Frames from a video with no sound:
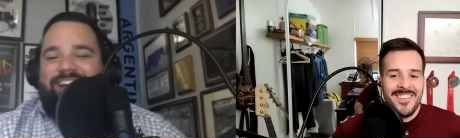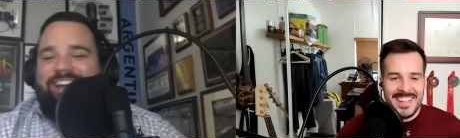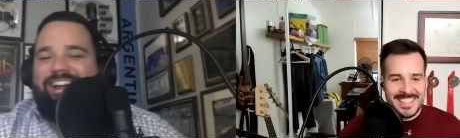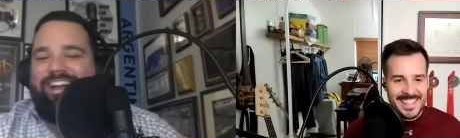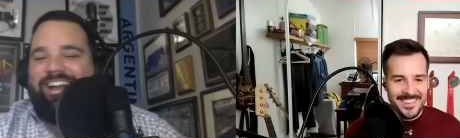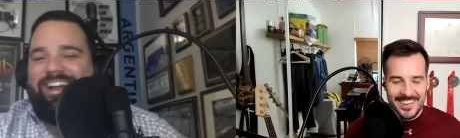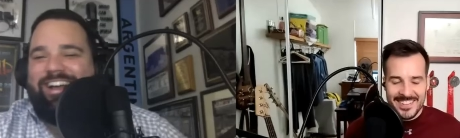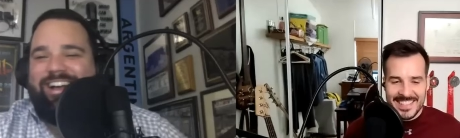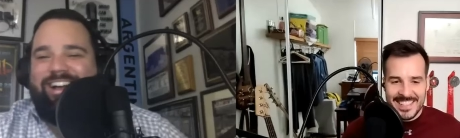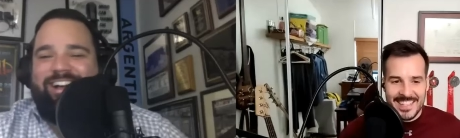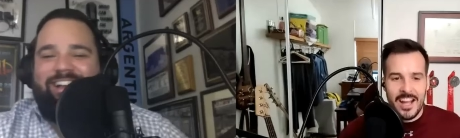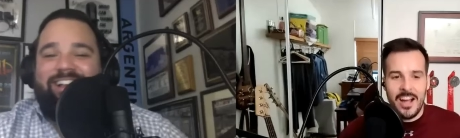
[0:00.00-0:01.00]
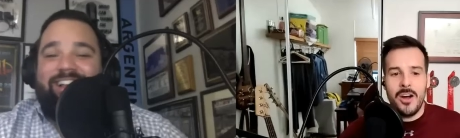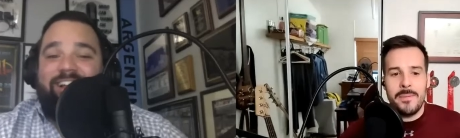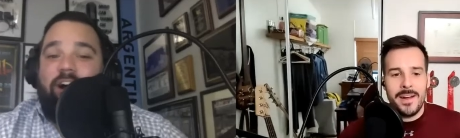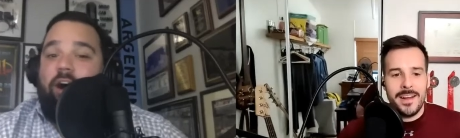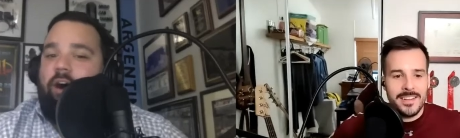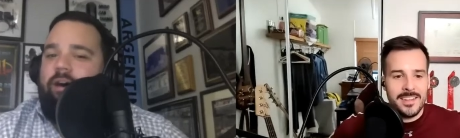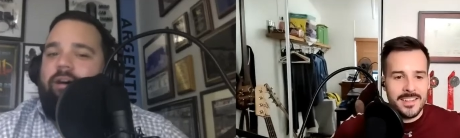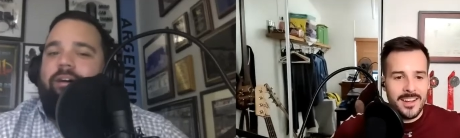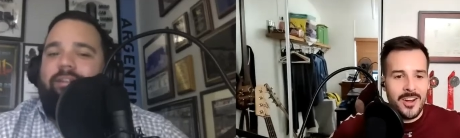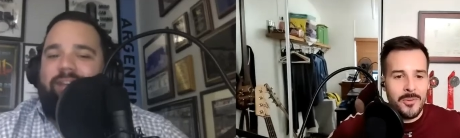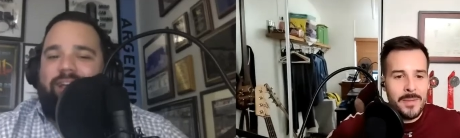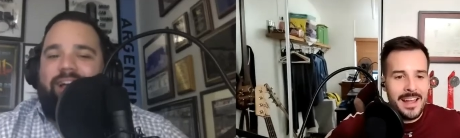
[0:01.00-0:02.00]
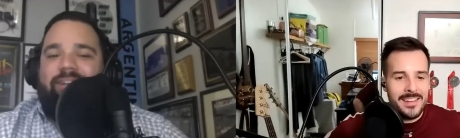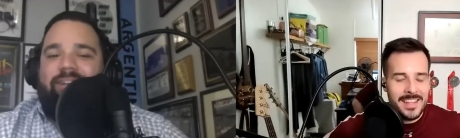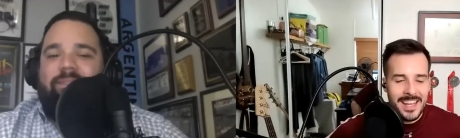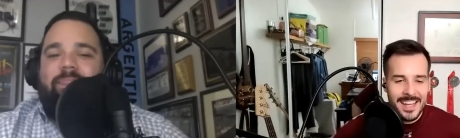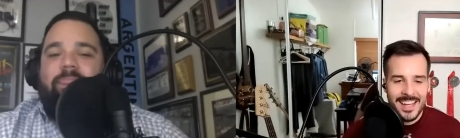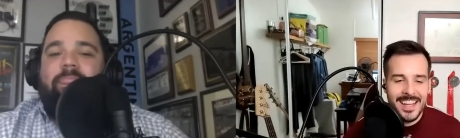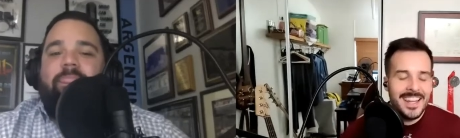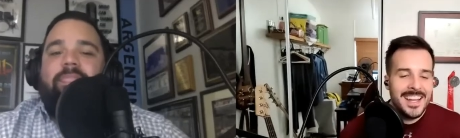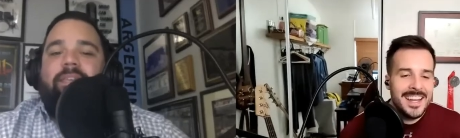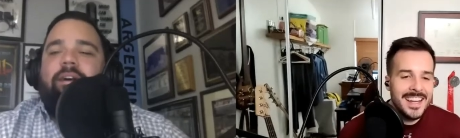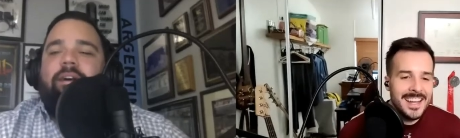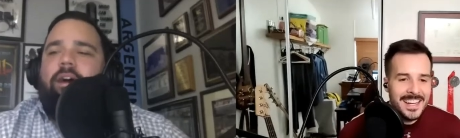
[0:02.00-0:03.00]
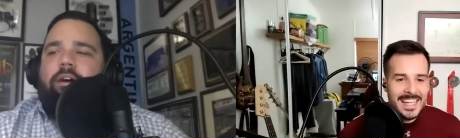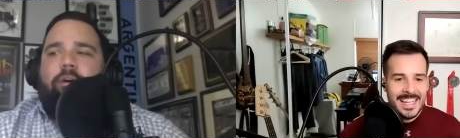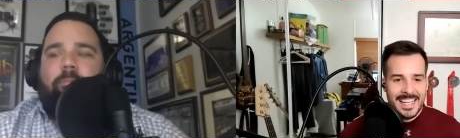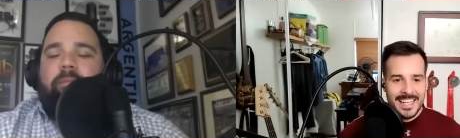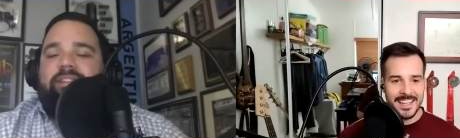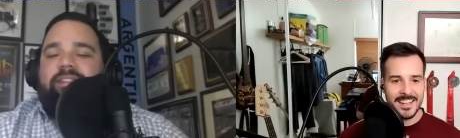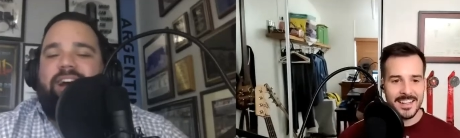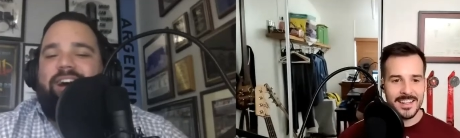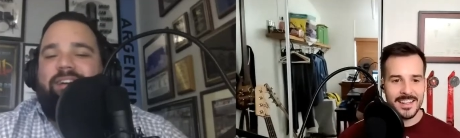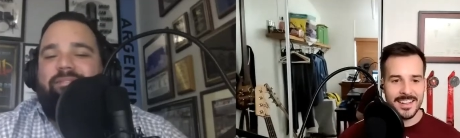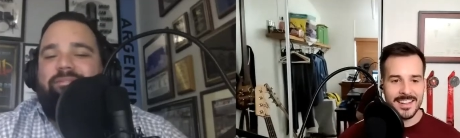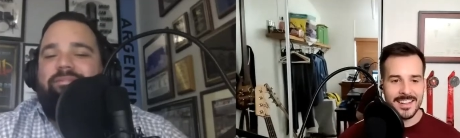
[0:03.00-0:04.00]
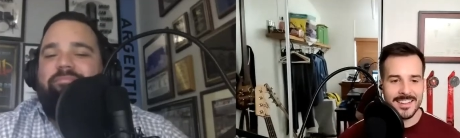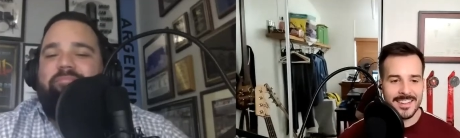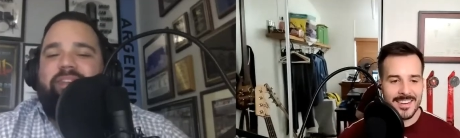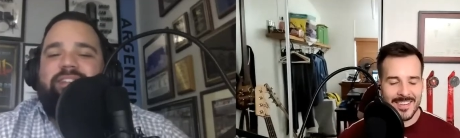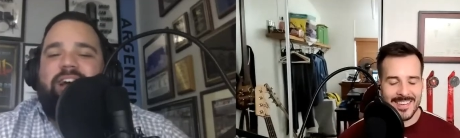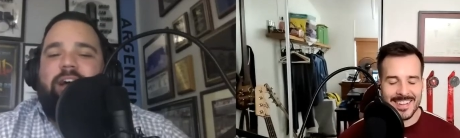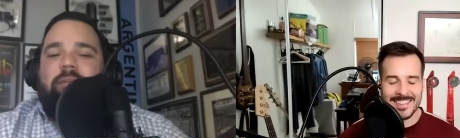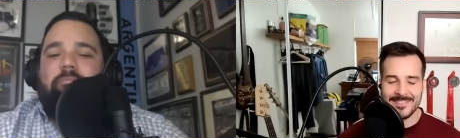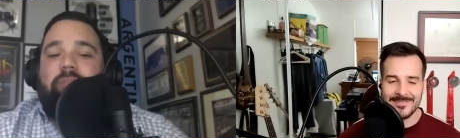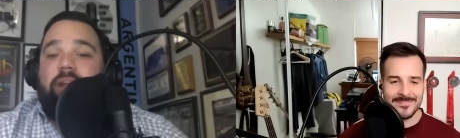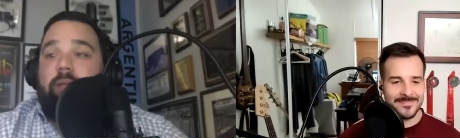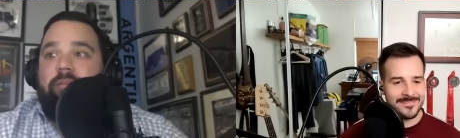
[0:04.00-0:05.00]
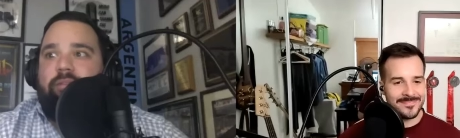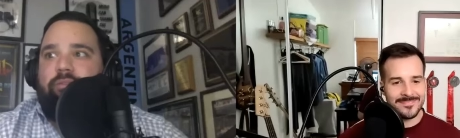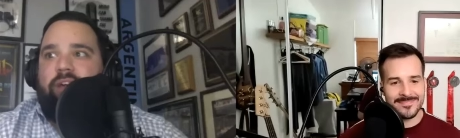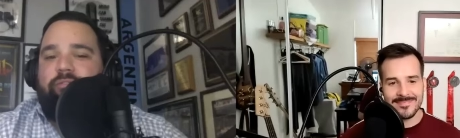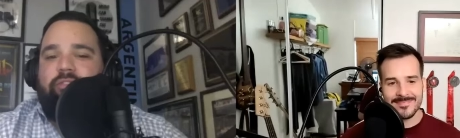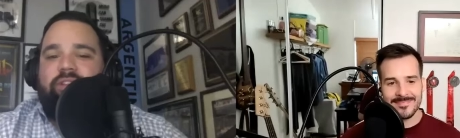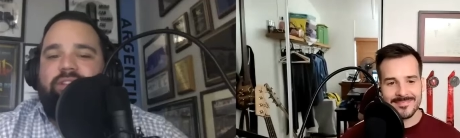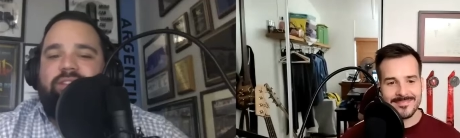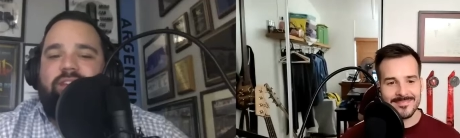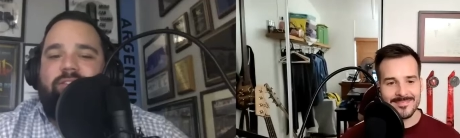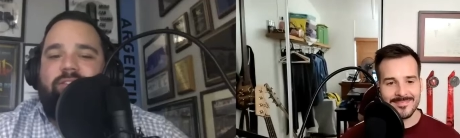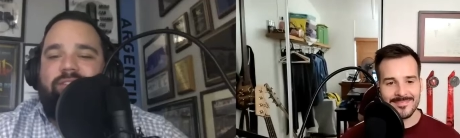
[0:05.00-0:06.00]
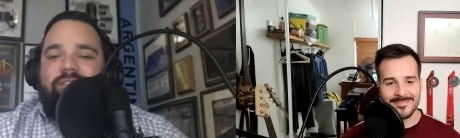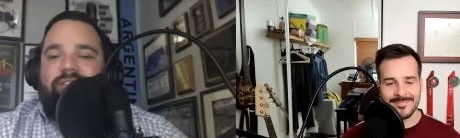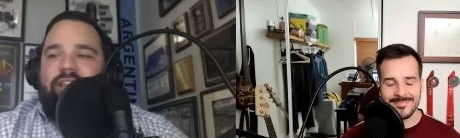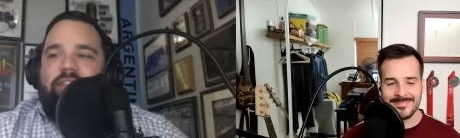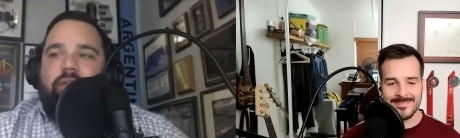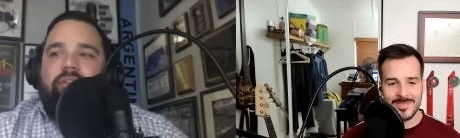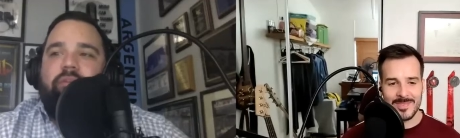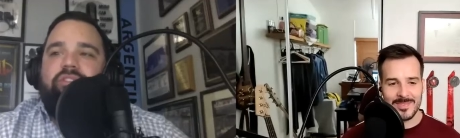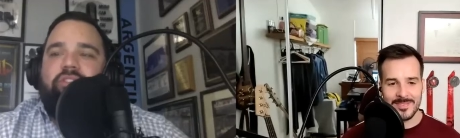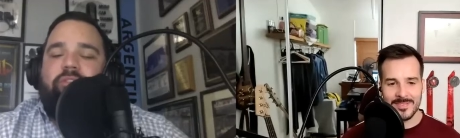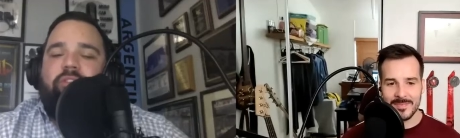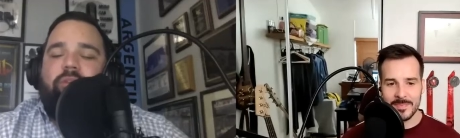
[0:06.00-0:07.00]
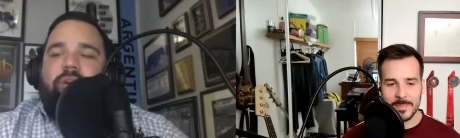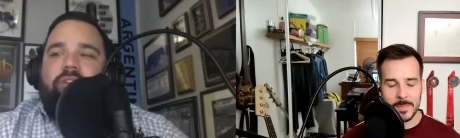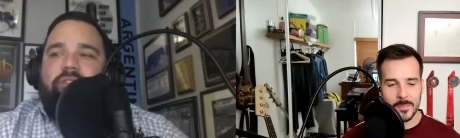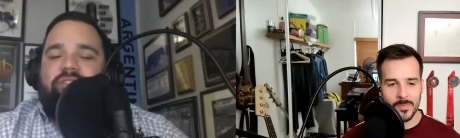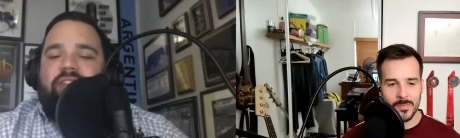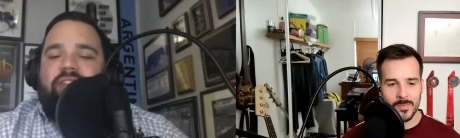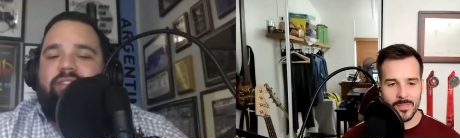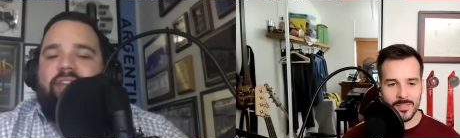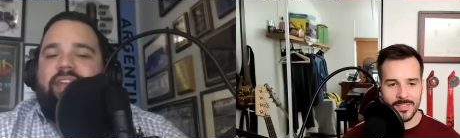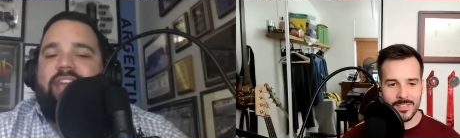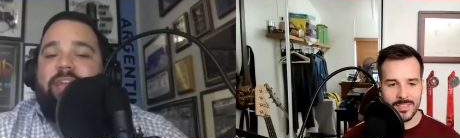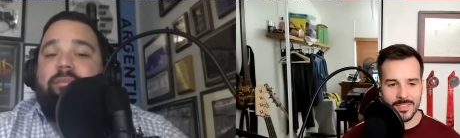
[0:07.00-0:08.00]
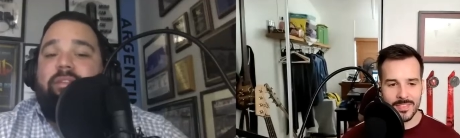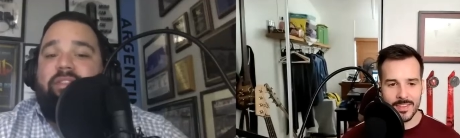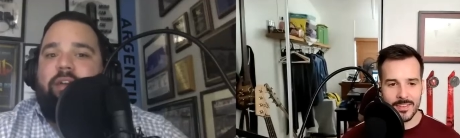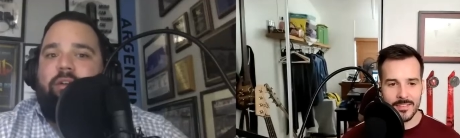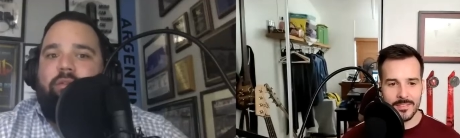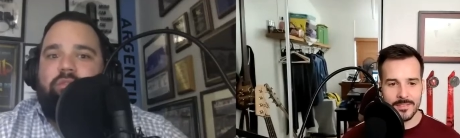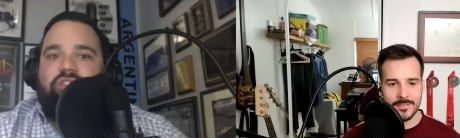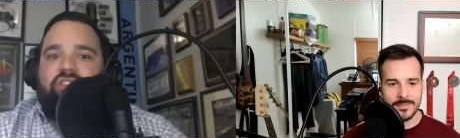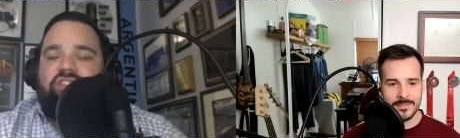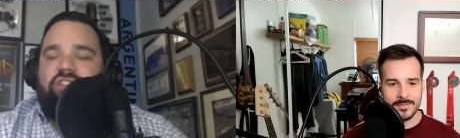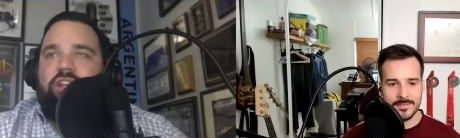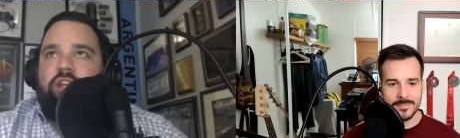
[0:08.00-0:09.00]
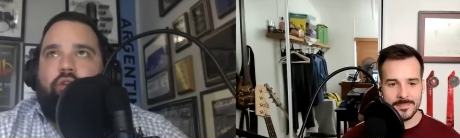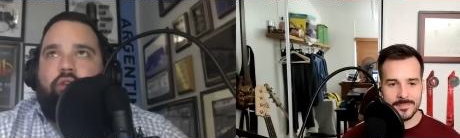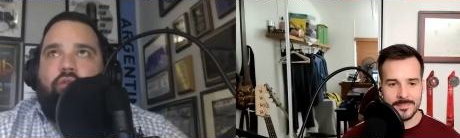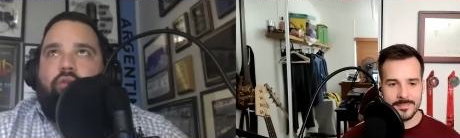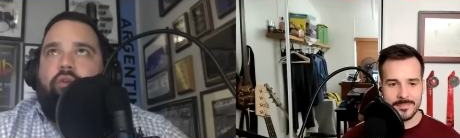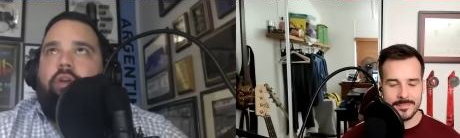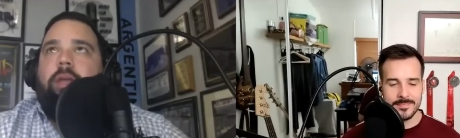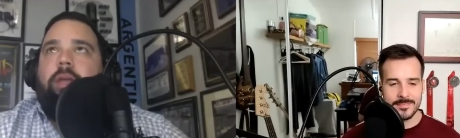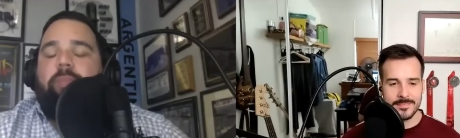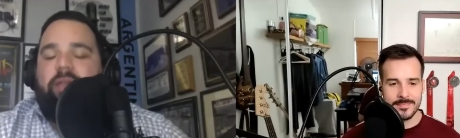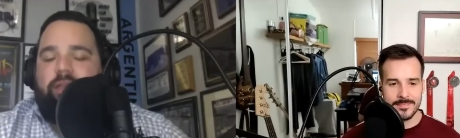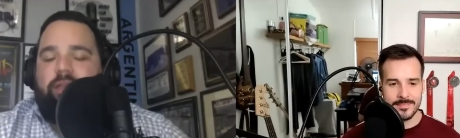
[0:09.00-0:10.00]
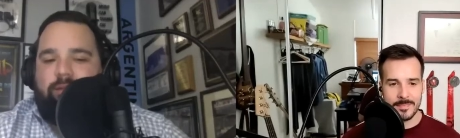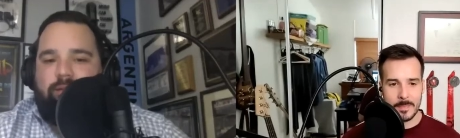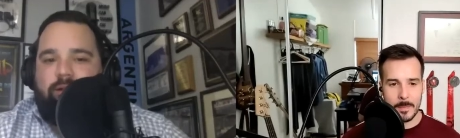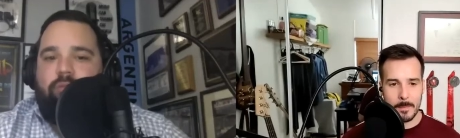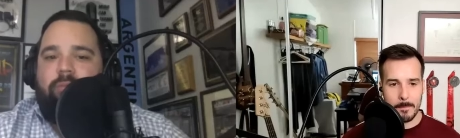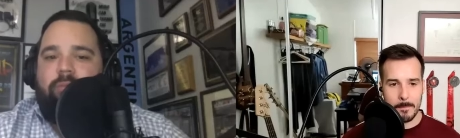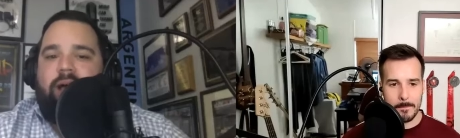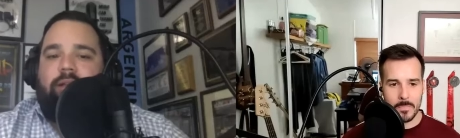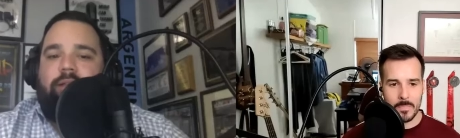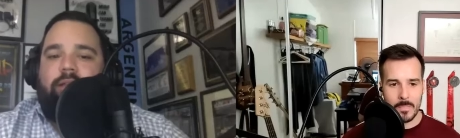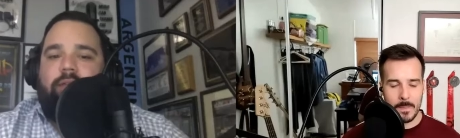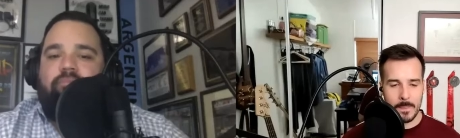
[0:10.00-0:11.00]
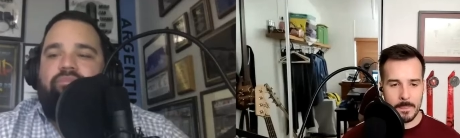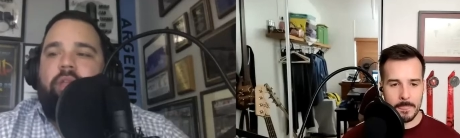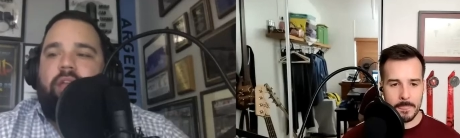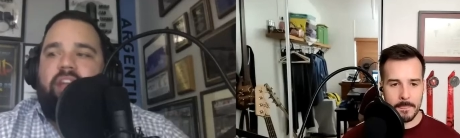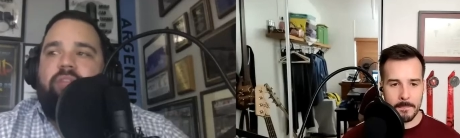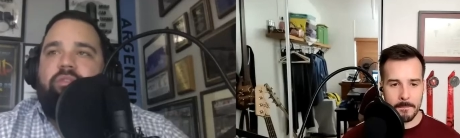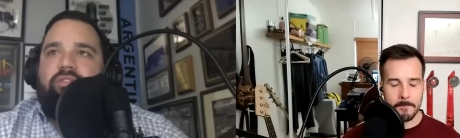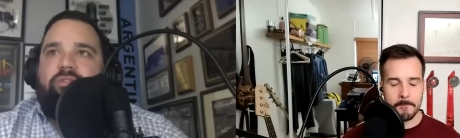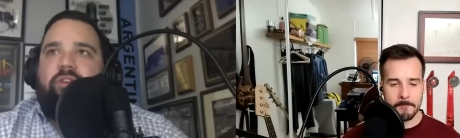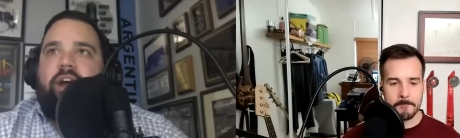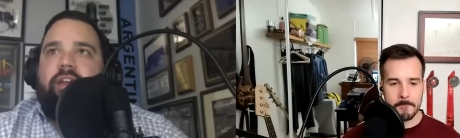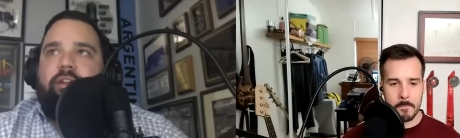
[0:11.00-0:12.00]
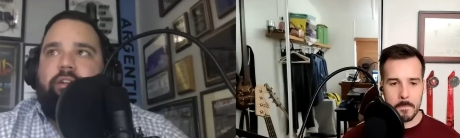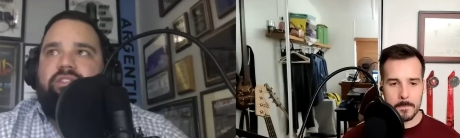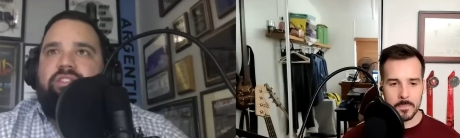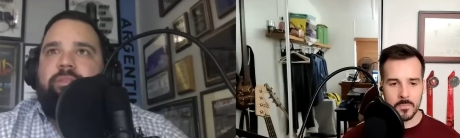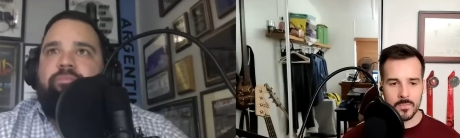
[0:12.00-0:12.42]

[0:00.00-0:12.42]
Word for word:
Speaker 1: was he? What was he? Oh, about oh yeah, O'Malley? Oh, big time, big time. But I mean, rightfully so. There, there was a few others that they came in there and was just ripping O'Malley, and it was fighters.